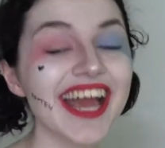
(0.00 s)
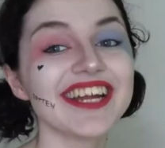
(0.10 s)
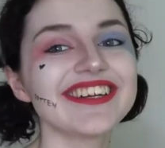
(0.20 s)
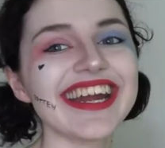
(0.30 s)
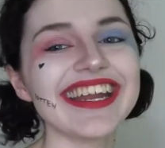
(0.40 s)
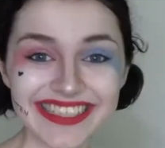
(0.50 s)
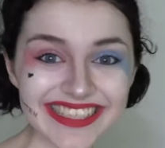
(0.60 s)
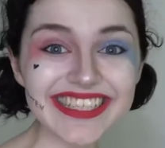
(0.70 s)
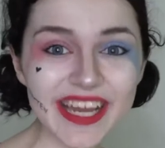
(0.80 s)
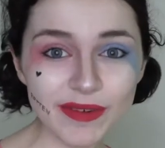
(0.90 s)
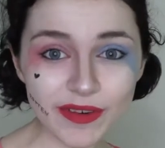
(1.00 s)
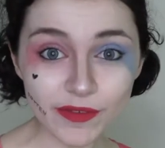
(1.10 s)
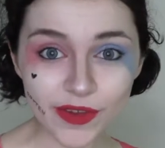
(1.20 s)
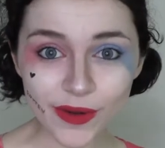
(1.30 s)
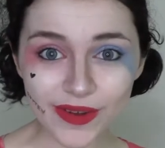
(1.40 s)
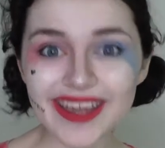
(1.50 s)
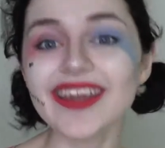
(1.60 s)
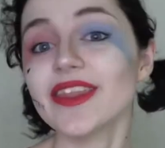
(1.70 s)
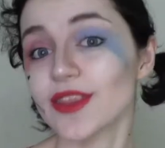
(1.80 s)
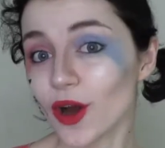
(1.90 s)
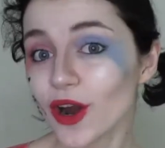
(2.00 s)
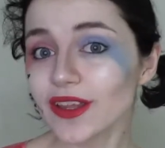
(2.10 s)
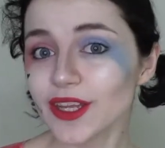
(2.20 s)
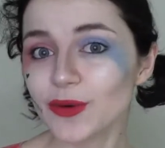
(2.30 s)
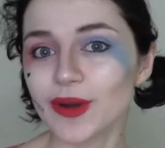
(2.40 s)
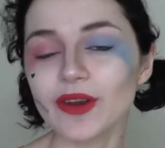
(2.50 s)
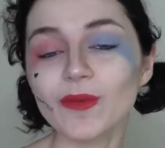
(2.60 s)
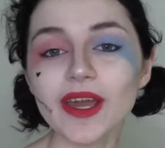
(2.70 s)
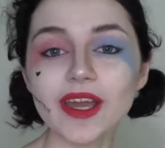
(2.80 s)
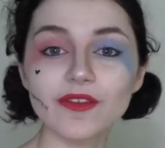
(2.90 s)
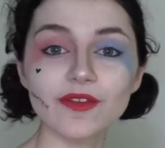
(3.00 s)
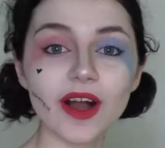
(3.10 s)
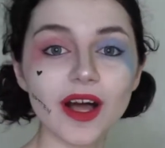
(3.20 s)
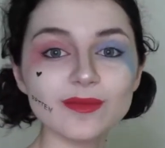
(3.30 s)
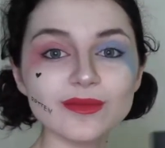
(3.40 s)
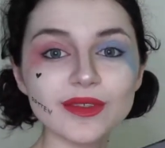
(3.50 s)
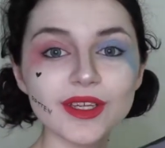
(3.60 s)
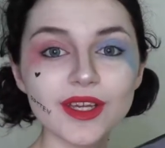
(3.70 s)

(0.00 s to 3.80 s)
Great! Today we're reviewing the Harley Quinn wig from